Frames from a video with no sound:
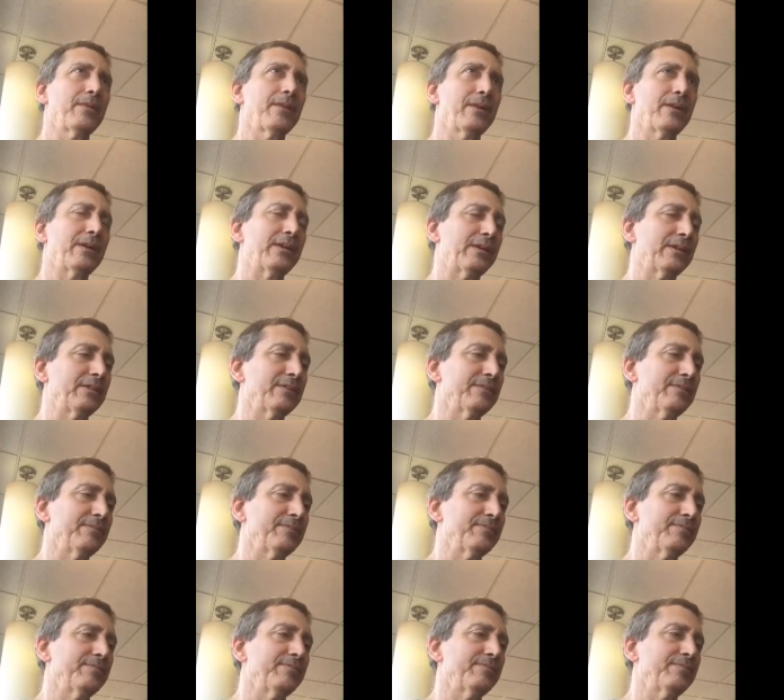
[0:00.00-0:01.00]
I say, why
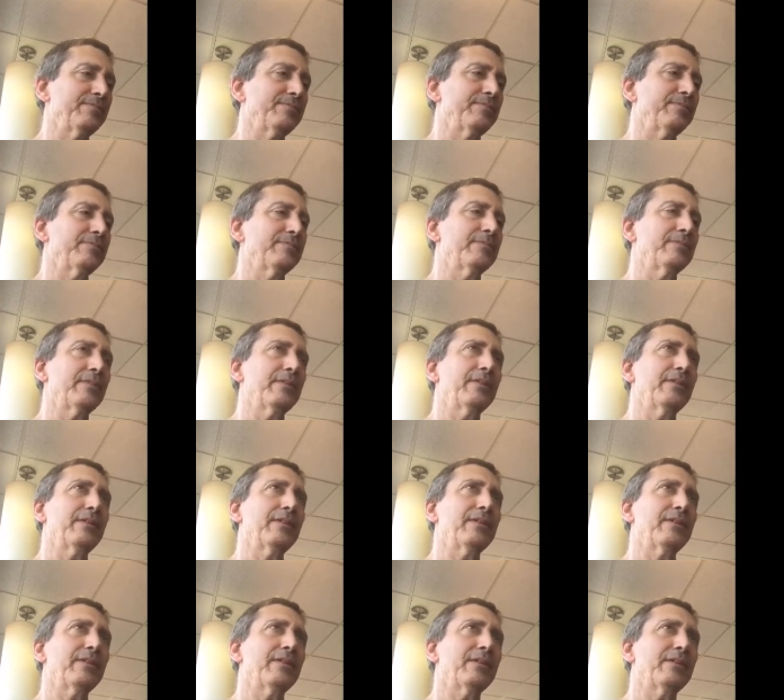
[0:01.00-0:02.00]
don't you leave it? It's a
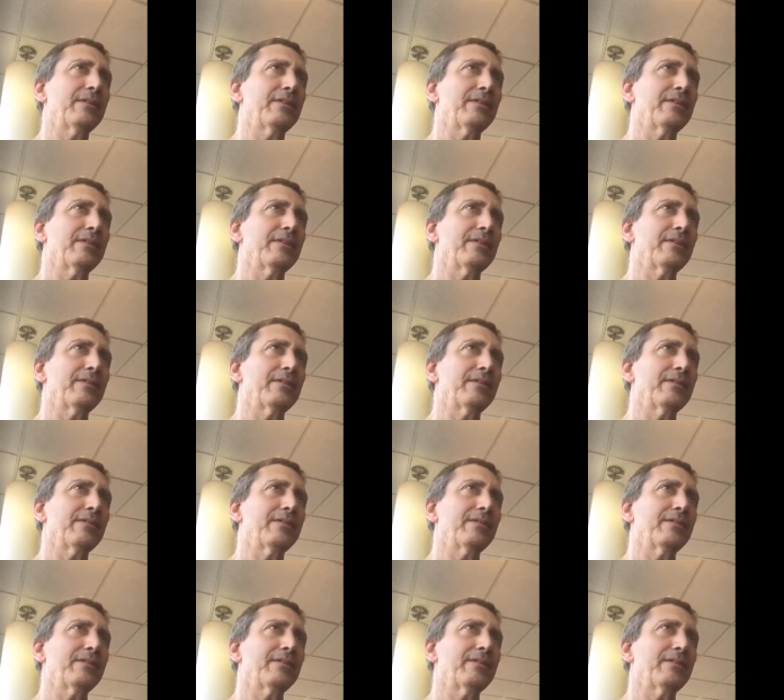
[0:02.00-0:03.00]
paper. Let others
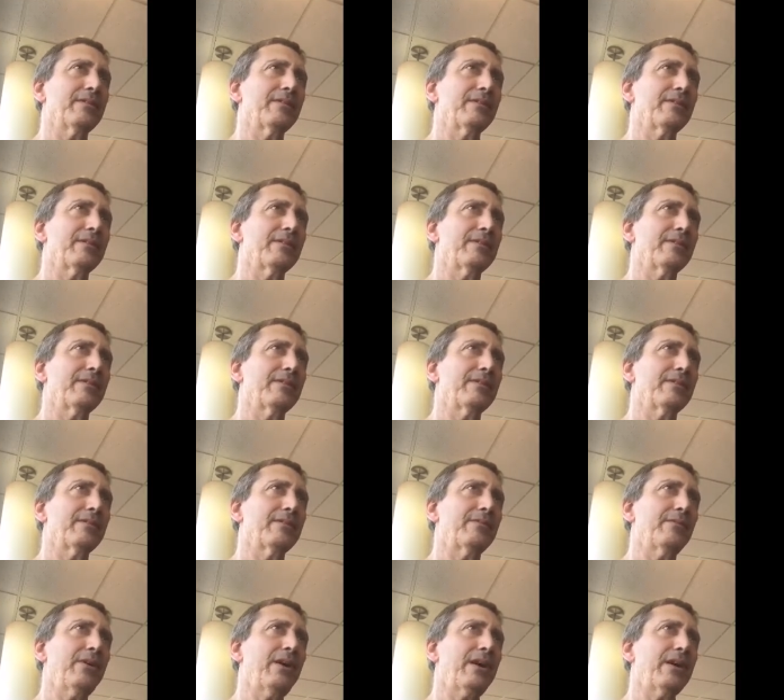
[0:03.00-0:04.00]
enjoy it.
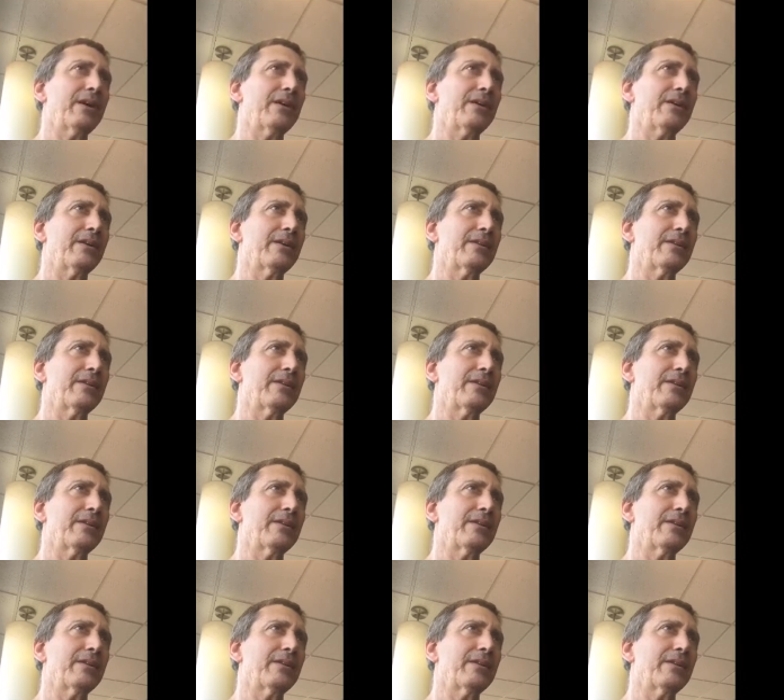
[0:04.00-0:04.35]
Right.